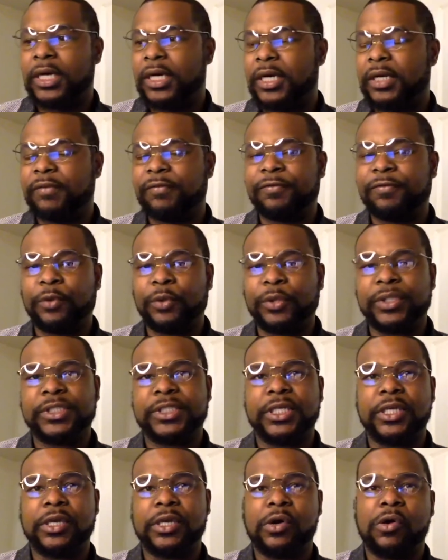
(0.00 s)
and
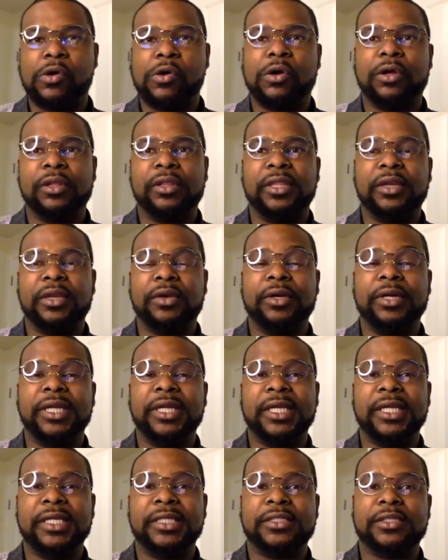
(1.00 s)
focusing on their
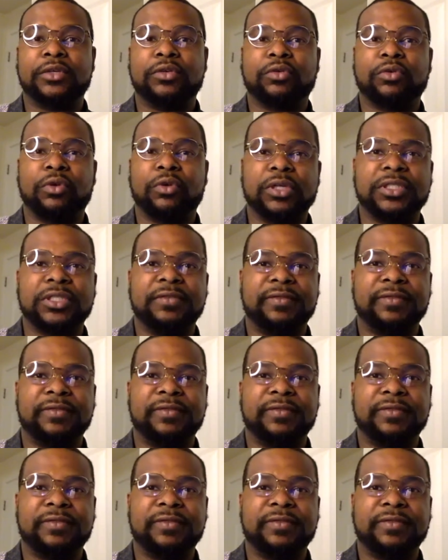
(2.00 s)
needs across the